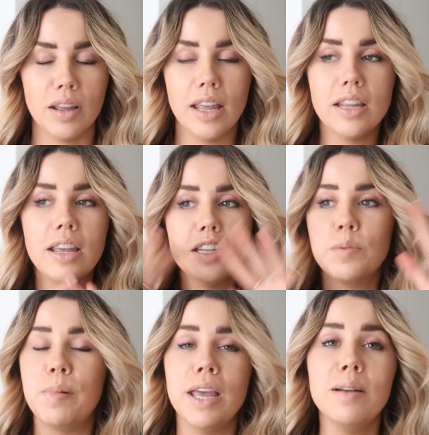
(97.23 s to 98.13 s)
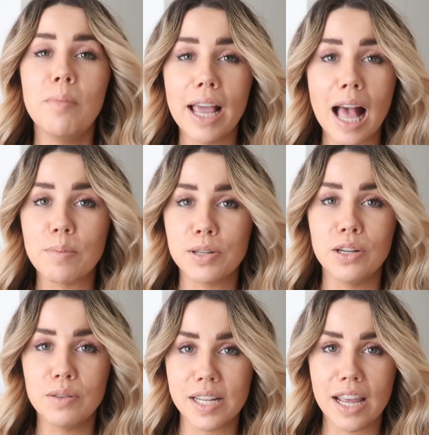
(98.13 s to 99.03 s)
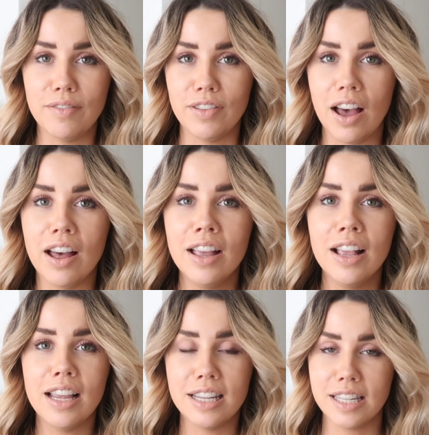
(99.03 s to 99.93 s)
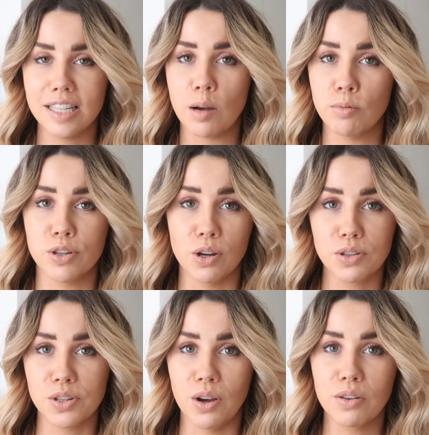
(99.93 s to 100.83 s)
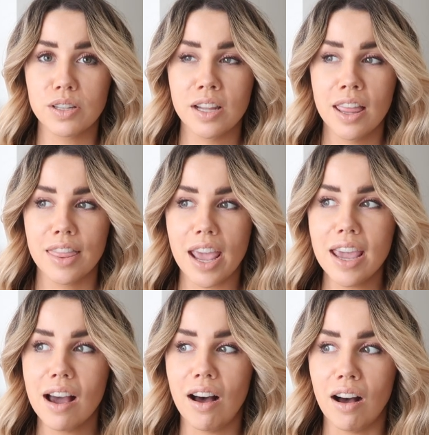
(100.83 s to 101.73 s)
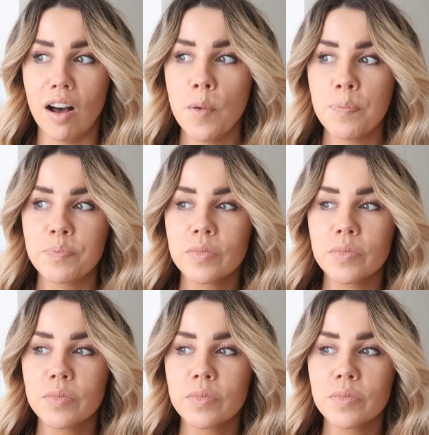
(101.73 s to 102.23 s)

it, has been my absolute savior is the double doc socks they are